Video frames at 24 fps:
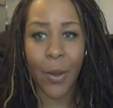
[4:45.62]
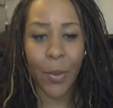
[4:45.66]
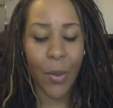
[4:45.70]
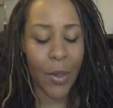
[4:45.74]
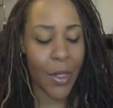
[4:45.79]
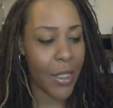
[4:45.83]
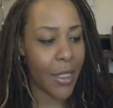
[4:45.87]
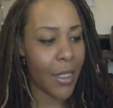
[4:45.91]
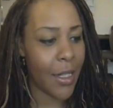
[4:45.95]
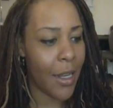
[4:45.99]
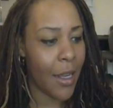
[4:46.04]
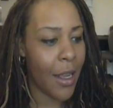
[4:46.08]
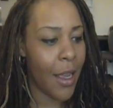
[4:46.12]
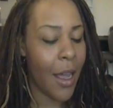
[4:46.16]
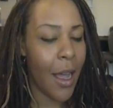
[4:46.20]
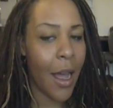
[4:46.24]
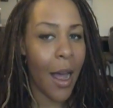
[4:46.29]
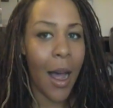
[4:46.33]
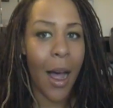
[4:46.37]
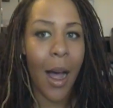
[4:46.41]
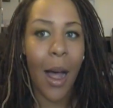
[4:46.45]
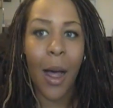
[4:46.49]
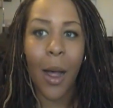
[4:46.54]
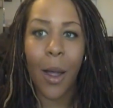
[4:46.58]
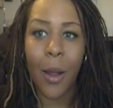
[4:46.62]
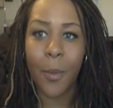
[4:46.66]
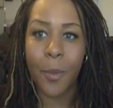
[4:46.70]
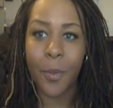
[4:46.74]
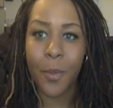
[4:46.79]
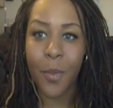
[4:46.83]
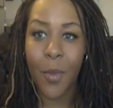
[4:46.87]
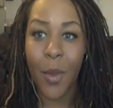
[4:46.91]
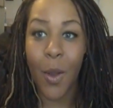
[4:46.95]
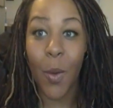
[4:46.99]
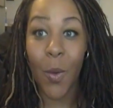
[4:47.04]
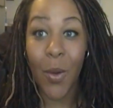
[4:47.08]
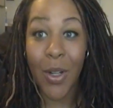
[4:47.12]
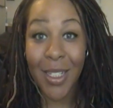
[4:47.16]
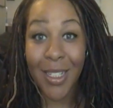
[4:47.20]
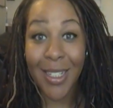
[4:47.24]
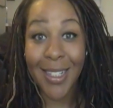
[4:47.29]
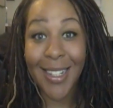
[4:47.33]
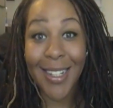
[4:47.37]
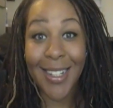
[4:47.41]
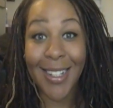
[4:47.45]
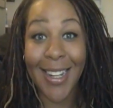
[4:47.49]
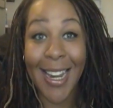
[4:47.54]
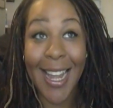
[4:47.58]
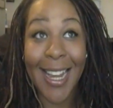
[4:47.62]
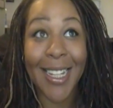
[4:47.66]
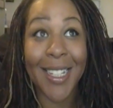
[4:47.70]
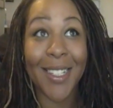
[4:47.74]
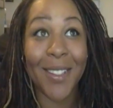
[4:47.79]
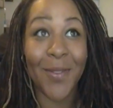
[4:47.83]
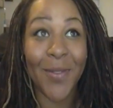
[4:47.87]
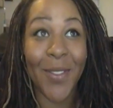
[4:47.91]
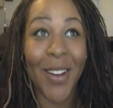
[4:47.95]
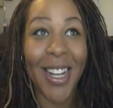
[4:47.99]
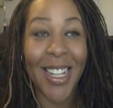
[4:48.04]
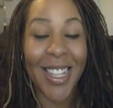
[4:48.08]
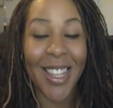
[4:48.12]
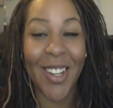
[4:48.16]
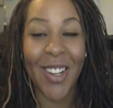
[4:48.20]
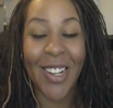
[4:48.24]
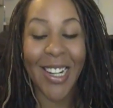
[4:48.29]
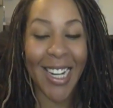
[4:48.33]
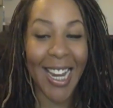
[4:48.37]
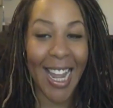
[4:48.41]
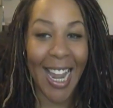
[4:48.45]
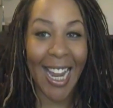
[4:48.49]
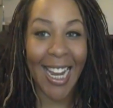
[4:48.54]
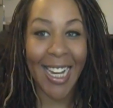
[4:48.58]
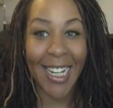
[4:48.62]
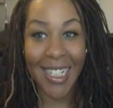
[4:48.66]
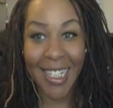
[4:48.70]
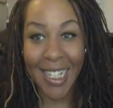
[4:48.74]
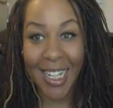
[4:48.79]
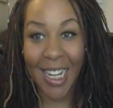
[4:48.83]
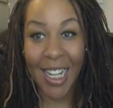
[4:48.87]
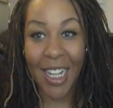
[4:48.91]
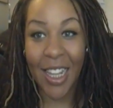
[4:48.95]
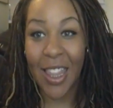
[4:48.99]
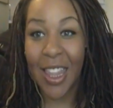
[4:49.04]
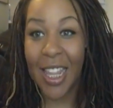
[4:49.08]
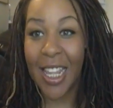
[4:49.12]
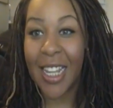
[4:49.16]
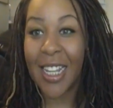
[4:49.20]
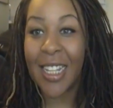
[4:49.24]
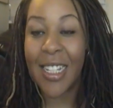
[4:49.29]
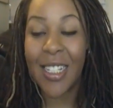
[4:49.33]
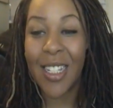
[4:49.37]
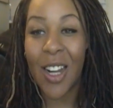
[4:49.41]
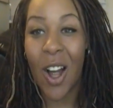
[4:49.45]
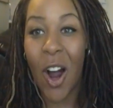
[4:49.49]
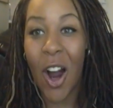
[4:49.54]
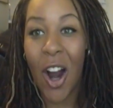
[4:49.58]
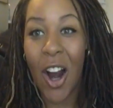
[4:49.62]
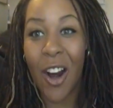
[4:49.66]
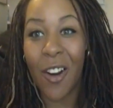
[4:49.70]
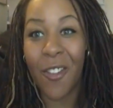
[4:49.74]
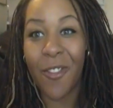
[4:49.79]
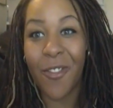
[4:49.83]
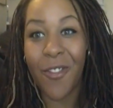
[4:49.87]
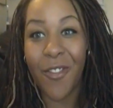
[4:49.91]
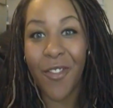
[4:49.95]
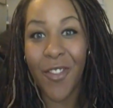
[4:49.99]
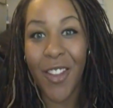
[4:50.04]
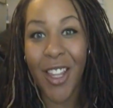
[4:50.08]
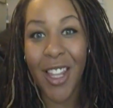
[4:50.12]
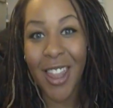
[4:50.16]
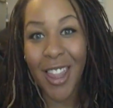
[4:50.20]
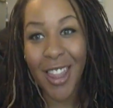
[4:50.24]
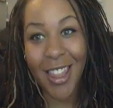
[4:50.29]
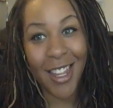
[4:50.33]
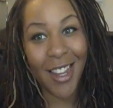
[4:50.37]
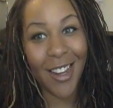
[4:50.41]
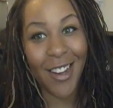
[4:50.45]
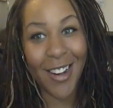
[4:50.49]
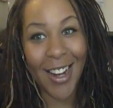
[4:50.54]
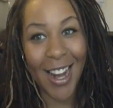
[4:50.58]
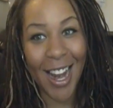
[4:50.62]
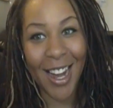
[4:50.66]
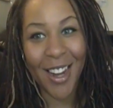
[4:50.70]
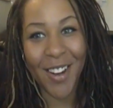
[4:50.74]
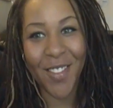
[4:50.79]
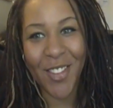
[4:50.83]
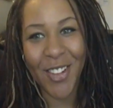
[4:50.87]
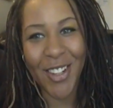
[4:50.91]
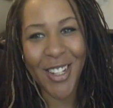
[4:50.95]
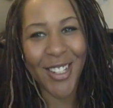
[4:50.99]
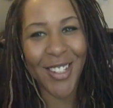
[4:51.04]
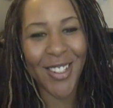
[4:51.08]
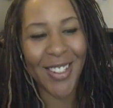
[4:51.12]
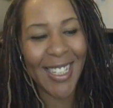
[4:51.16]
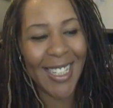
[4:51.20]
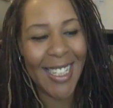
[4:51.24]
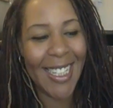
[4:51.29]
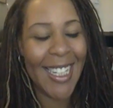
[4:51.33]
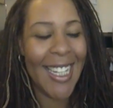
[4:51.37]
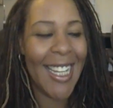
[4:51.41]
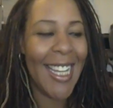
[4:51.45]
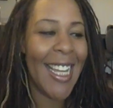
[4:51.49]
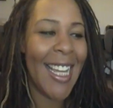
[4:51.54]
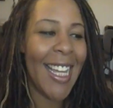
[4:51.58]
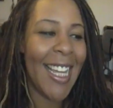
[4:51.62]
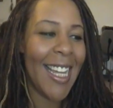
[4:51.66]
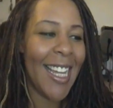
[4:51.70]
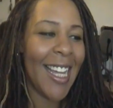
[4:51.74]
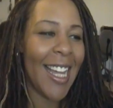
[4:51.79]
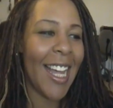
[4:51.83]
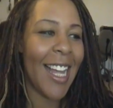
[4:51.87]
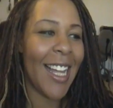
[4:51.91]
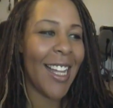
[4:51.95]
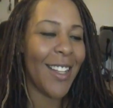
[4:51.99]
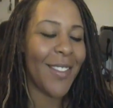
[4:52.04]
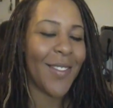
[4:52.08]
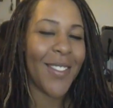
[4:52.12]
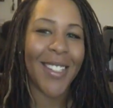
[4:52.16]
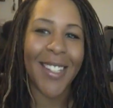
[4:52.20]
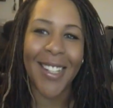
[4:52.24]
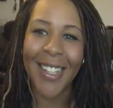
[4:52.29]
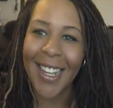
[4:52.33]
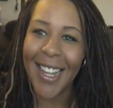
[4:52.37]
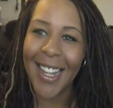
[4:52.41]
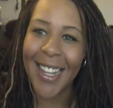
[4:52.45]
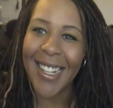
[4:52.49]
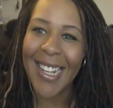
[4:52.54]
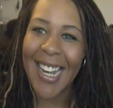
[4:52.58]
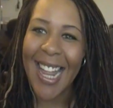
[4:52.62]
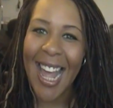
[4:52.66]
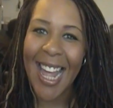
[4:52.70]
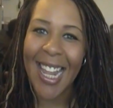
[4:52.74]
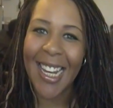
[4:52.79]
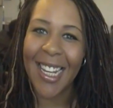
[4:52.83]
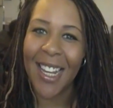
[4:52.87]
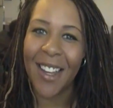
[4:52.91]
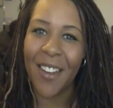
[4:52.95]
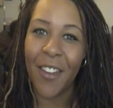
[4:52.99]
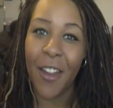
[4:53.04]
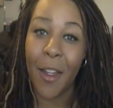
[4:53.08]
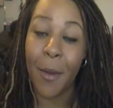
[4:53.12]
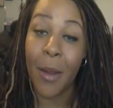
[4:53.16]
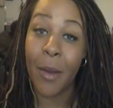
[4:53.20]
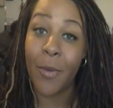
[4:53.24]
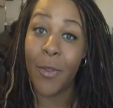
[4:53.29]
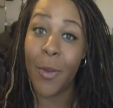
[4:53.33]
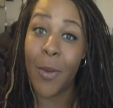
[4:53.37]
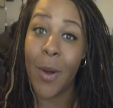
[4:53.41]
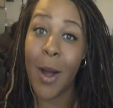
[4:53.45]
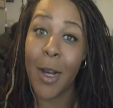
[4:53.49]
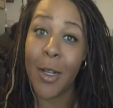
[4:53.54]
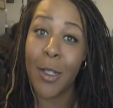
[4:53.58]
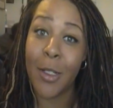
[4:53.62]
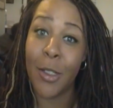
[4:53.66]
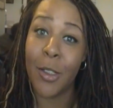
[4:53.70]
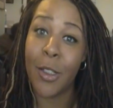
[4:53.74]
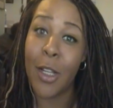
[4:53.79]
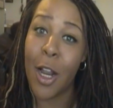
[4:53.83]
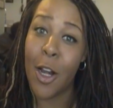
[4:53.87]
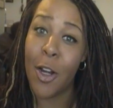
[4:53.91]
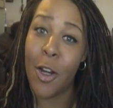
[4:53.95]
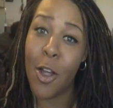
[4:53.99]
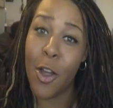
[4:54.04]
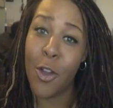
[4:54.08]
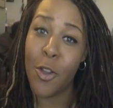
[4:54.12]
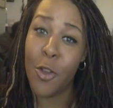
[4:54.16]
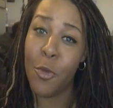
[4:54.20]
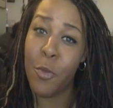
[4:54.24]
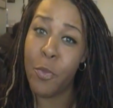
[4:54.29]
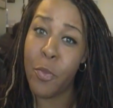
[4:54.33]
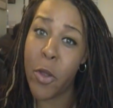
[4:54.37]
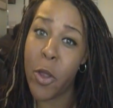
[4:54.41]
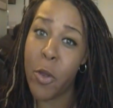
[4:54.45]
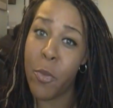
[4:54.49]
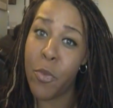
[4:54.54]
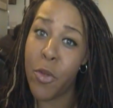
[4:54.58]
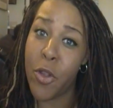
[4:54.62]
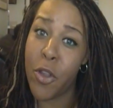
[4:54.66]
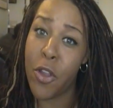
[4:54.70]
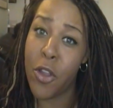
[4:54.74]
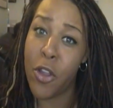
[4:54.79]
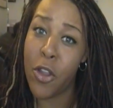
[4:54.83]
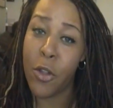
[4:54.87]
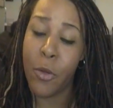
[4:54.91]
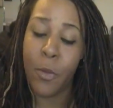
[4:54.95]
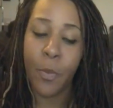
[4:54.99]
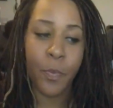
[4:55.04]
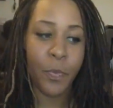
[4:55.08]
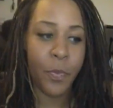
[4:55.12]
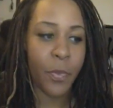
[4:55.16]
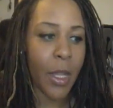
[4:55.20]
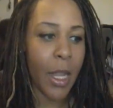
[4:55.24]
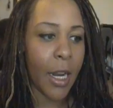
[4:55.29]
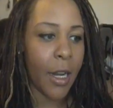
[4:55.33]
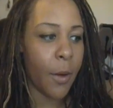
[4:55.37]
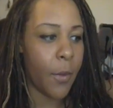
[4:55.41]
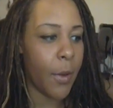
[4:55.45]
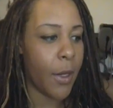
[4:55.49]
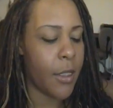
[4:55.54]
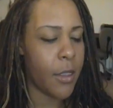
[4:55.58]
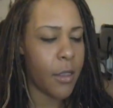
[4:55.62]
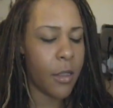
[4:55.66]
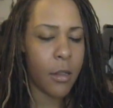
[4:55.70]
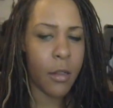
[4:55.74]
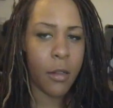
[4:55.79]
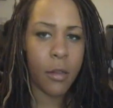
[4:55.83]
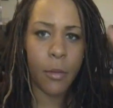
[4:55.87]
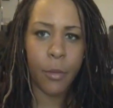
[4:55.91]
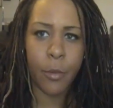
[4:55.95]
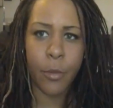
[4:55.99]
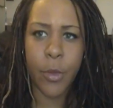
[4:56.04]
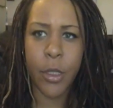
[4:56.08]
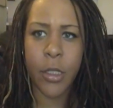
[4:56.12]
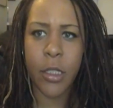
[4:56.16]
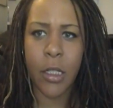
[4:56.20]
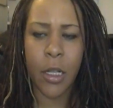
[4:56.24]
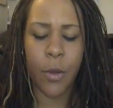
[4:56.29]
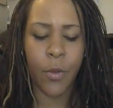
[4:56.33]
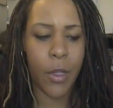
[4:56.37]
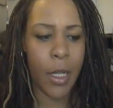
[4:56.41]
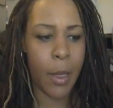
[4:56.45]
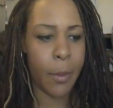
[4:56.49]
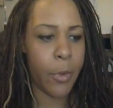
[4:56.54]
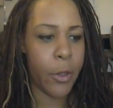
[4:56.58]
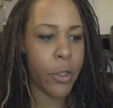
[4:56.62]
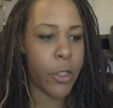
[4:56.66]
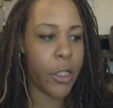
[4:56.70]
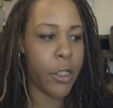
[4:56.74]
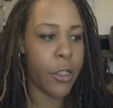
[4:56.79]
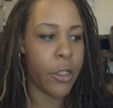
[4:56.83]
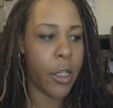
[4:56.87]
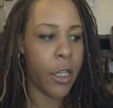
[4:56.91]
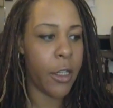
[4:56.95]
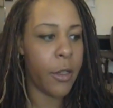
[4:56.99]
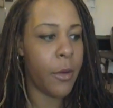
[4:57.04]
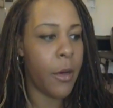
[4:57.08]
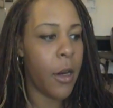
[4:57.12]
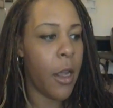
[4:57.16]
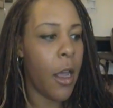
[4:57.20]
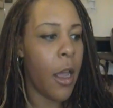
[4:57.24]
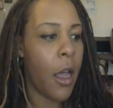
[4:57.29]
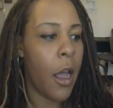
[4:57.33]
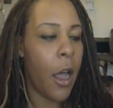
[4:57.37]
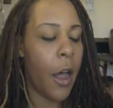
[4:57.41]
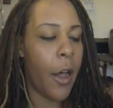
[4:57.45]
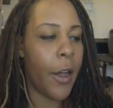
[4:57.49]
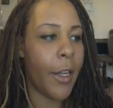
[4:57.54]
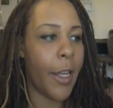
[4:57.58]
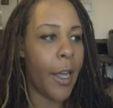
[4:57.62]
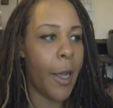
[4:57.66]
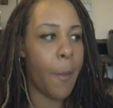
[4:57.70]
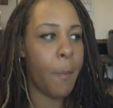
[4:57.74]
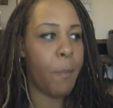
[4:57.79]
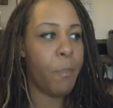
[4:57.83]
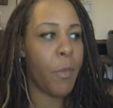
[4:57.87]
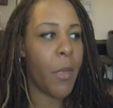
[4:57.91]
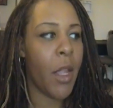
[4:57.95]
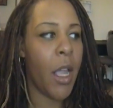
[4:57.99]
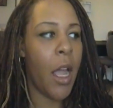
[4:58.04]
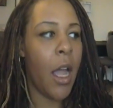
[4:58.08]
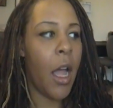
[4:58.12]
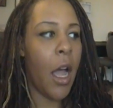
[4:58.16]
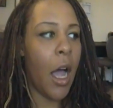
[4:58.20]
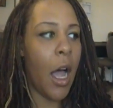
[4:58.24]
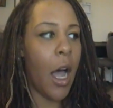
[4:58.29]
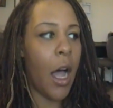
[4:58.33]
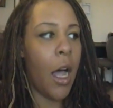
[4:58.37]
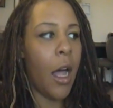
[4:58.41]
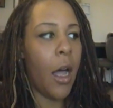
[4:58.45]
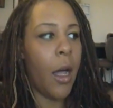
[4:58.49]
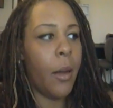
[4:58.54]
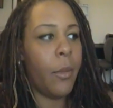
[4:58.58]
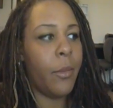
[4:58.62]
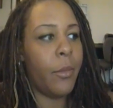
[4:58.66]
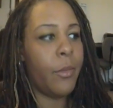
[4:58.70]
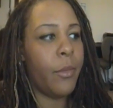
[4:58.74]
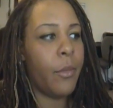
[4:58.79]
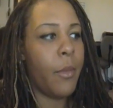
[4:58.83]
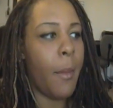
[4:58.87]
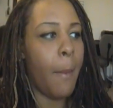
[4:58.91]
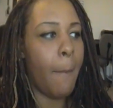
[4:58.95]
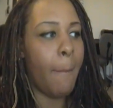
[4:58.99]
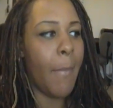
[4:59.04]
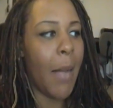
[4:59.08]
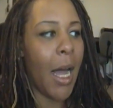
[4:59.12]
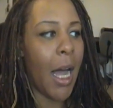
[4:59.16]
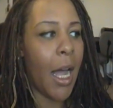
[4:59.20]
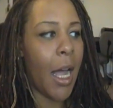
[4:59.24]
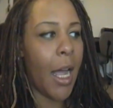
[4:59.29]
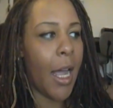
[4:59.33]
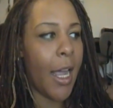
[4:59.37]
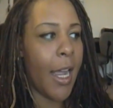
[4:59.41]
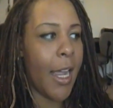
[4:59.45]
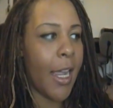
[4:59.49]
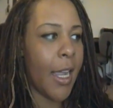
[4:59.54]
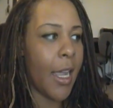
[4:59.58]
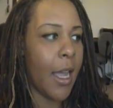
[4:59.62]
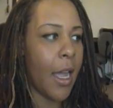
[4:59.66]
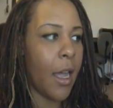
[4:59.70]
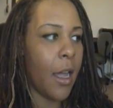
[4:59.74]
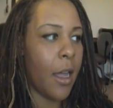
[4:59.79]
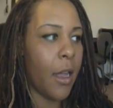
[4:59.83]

anyways um, which next month on the 18th is our fifth year anniversary um, so yeah i love him if you're watching this i love you baby anyways must stuff with that mushy shut okay um my